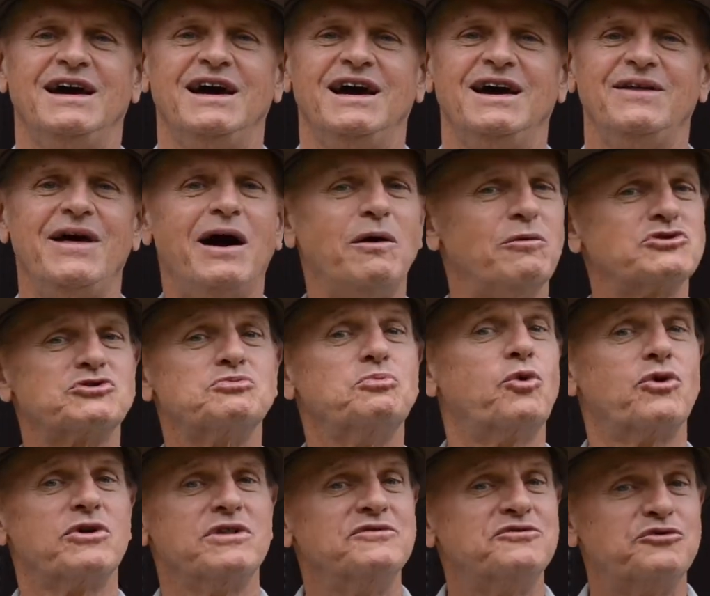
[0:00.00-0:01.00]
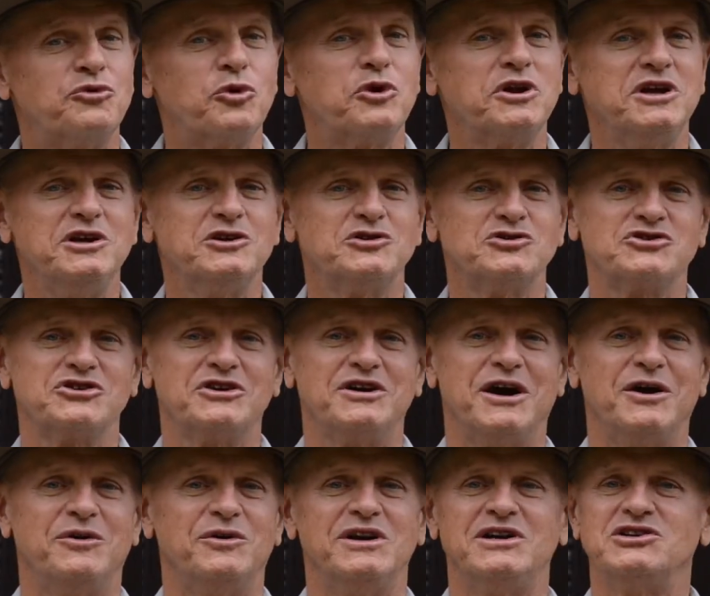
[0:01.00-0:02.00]
And that was more than 40 years
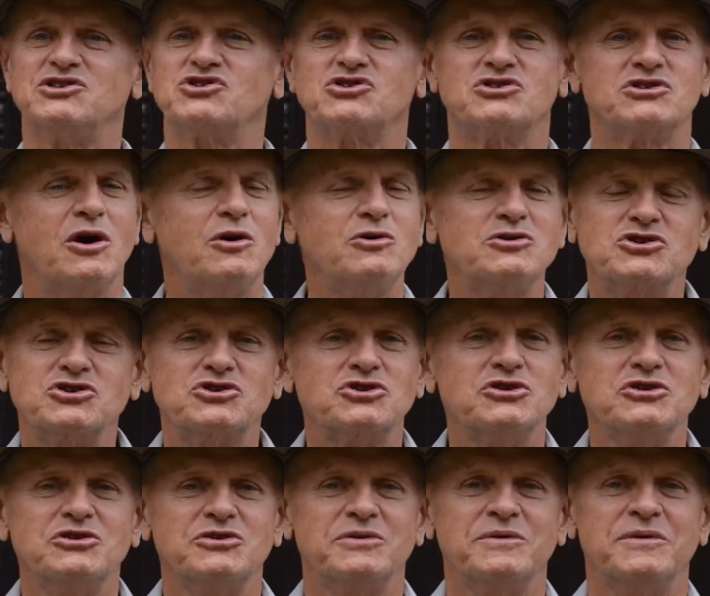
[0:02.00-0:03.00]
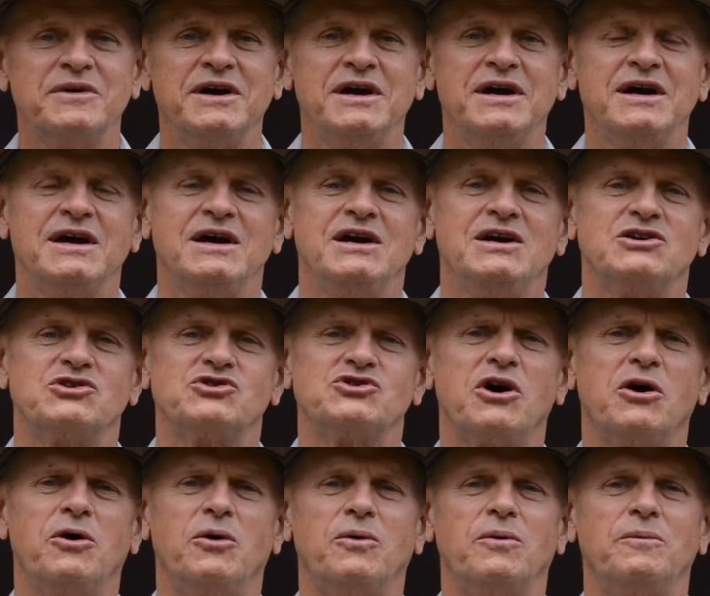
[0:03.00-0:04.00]
ago. And it's so true.
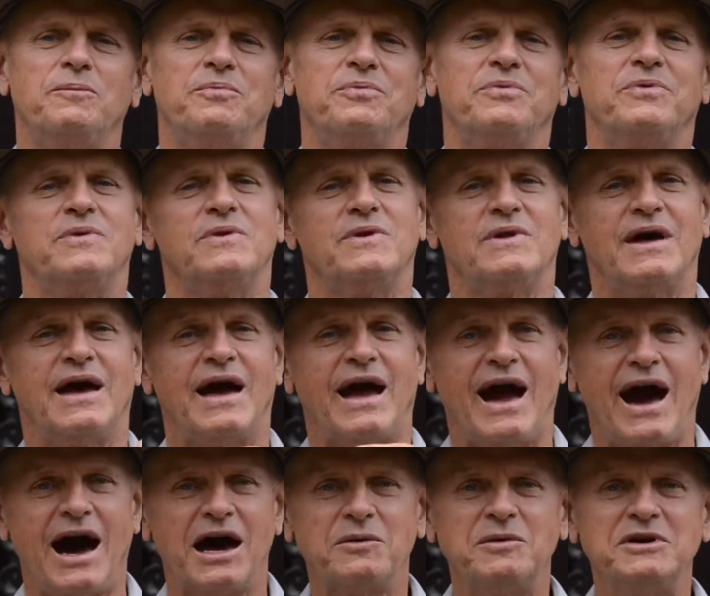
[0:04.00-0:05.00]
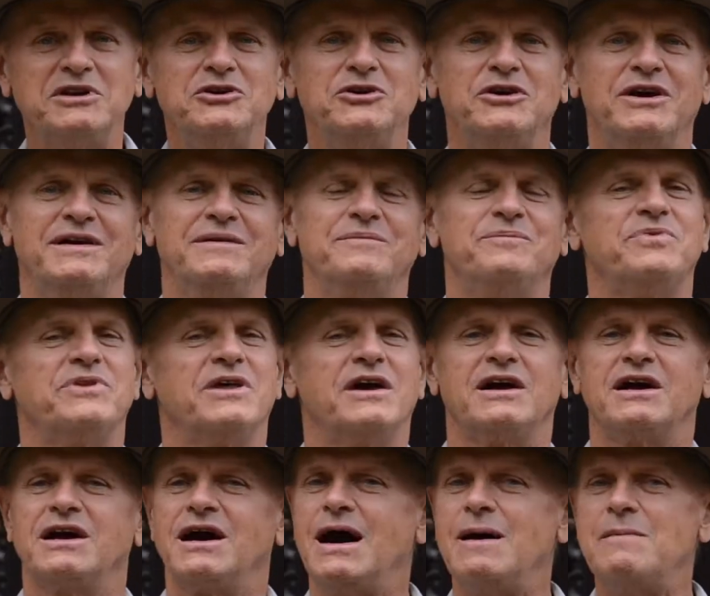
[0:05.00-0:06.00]
So how do we do it?
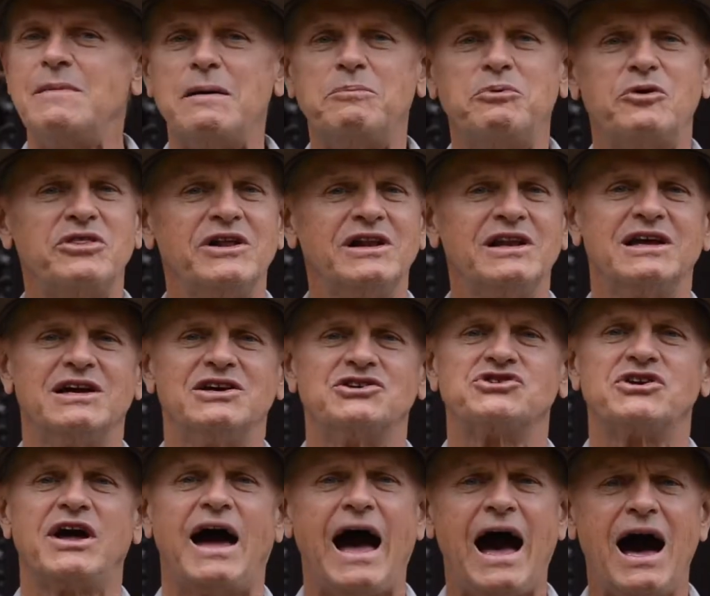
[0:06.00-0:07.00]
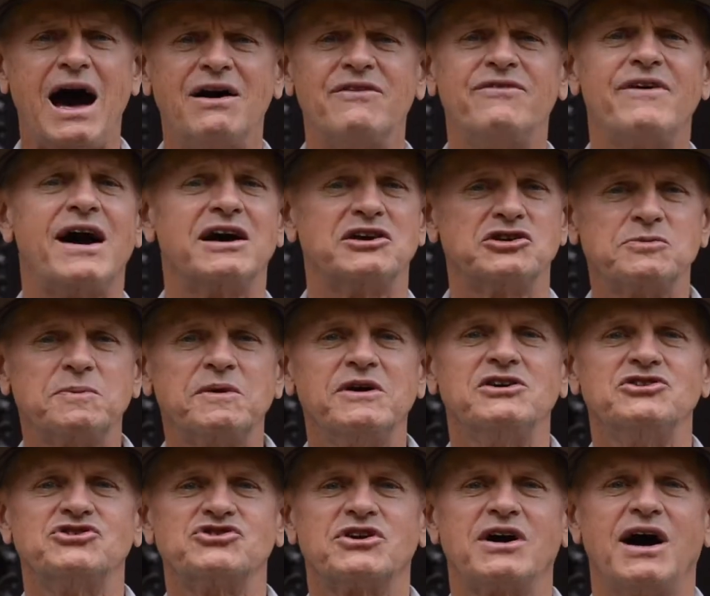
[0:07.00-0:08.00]
Come up with a list. How have I
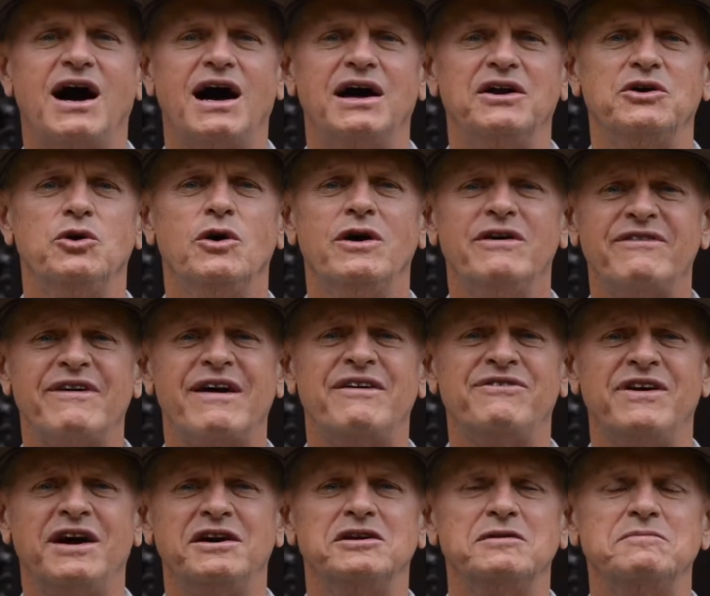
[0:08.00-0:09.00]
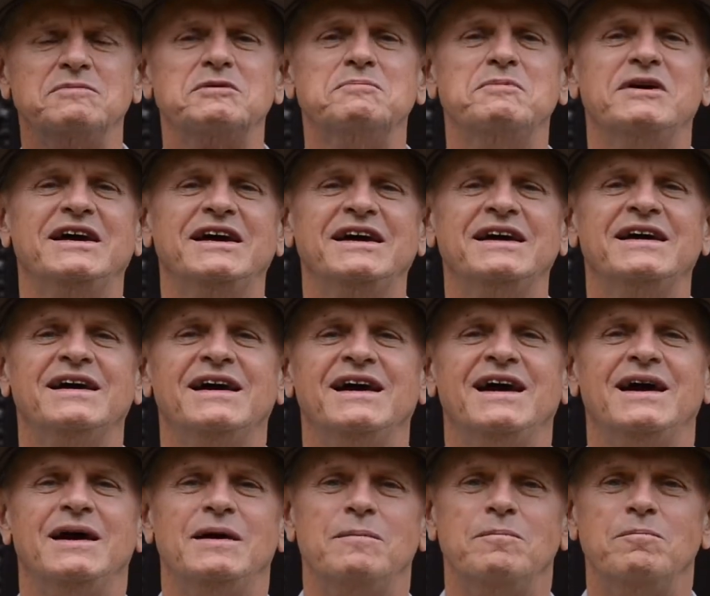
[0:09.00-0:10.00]
experienced God? Who have I found Him to be?
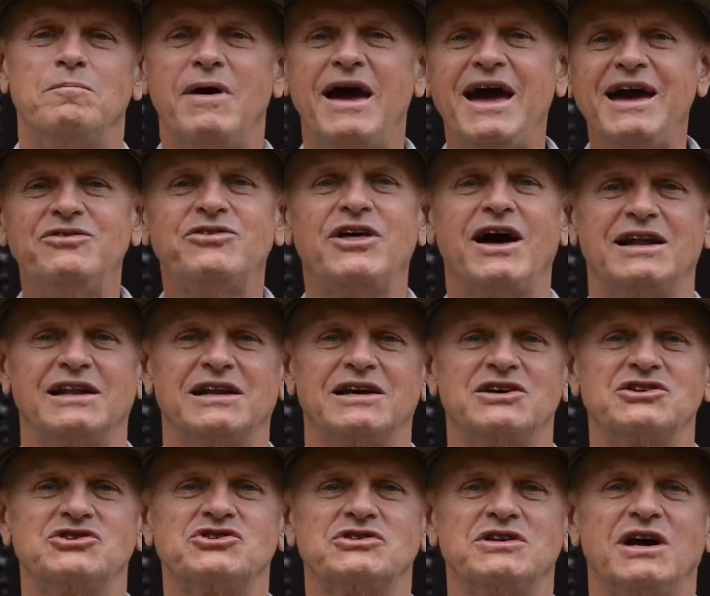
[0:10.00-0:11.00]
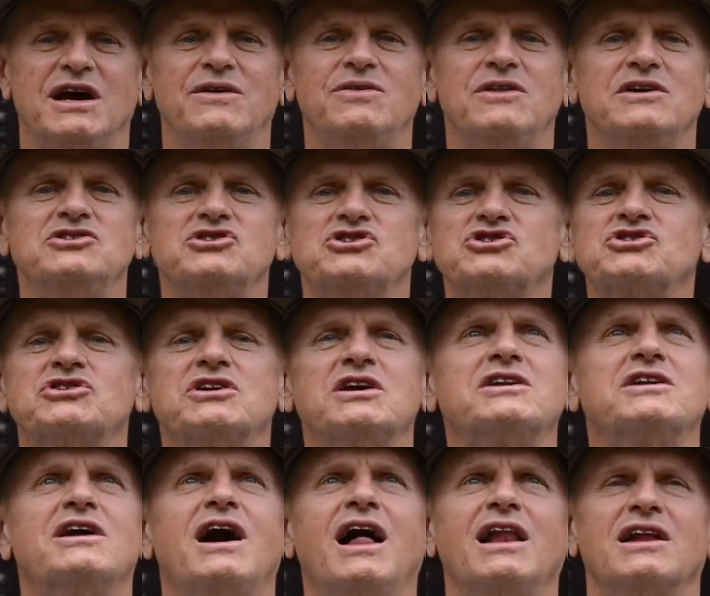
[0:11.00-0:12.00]
Make that list and then just
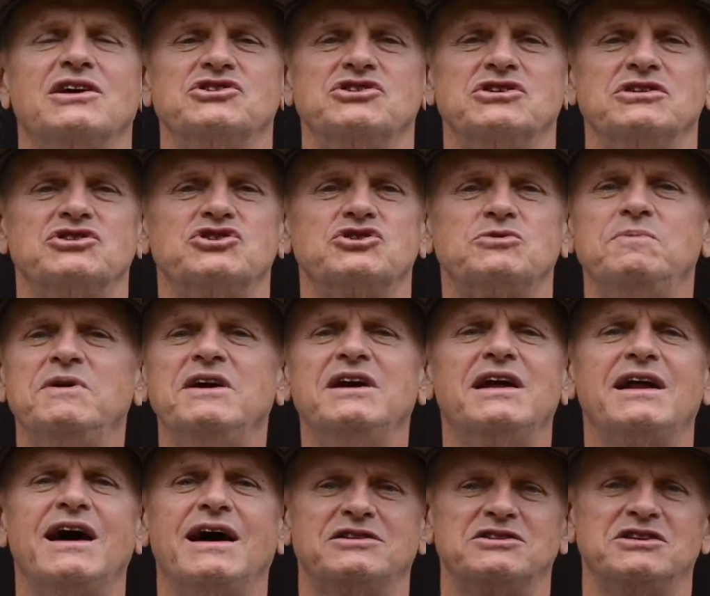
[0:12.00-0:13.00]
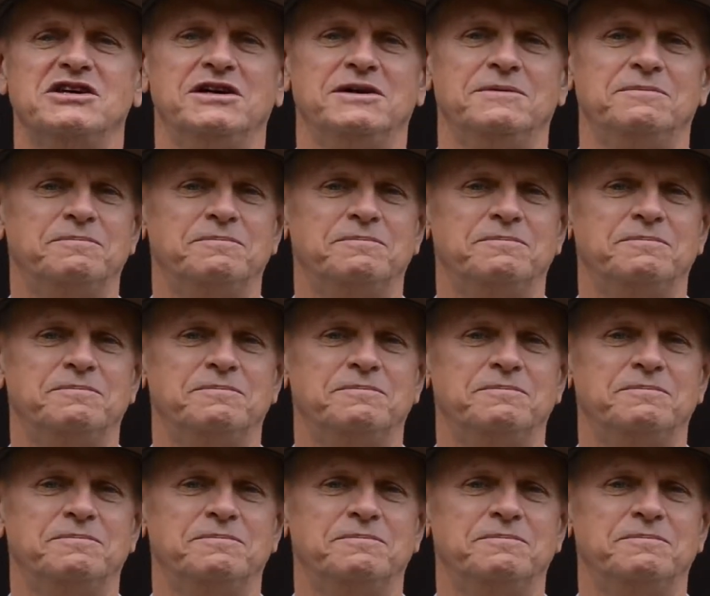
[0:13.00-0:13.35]
acknowledge it. Speak it out to Him.